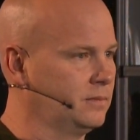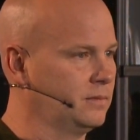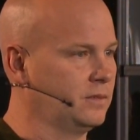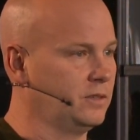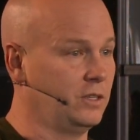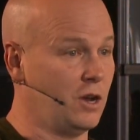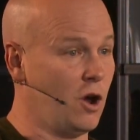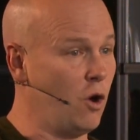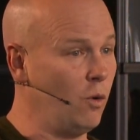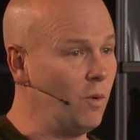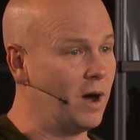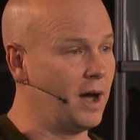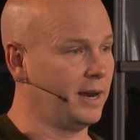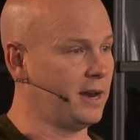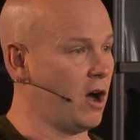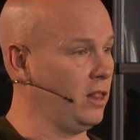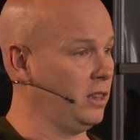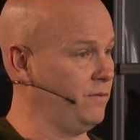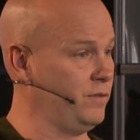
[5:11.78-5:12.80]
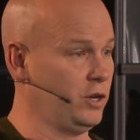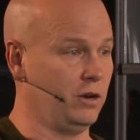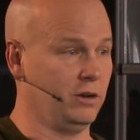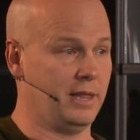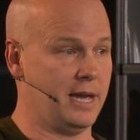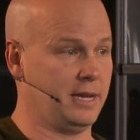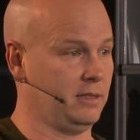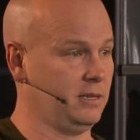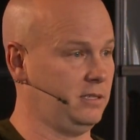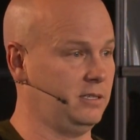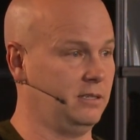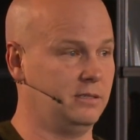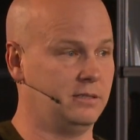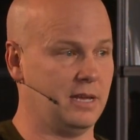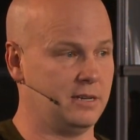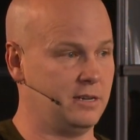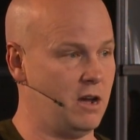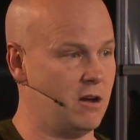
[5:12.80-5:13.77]
No one. All of you are like,
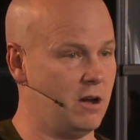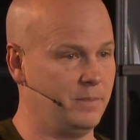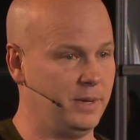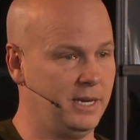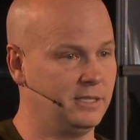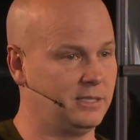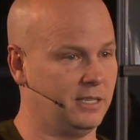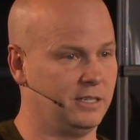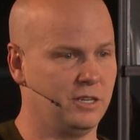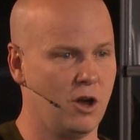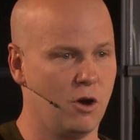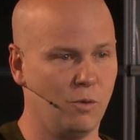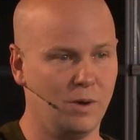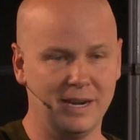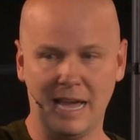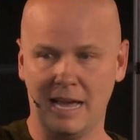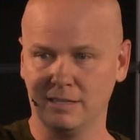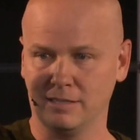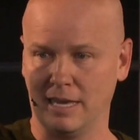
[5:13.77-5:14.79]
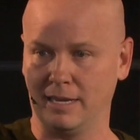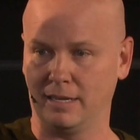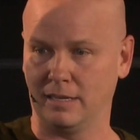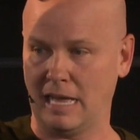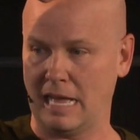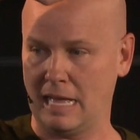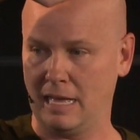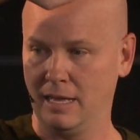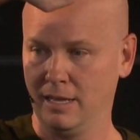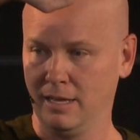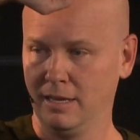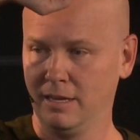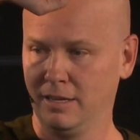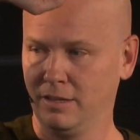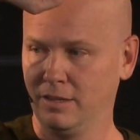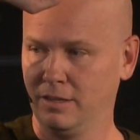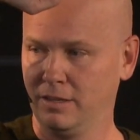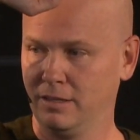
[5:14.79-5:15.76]
I'm easy. No one has
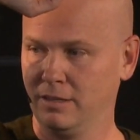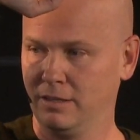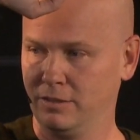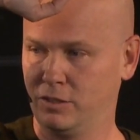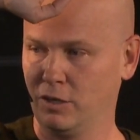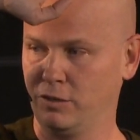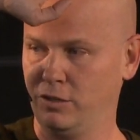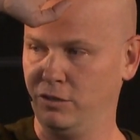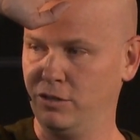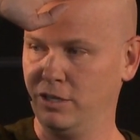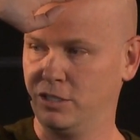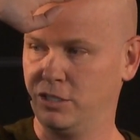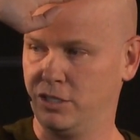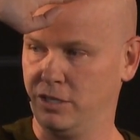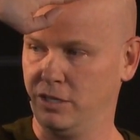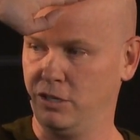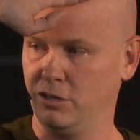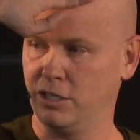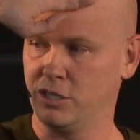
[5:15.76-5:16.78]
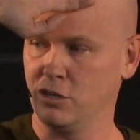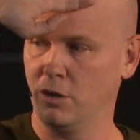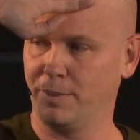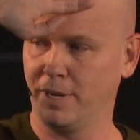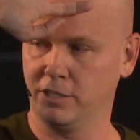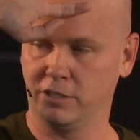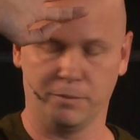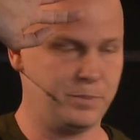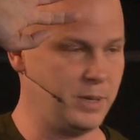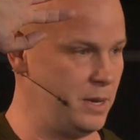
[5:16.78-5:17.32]
so you just know a bunch of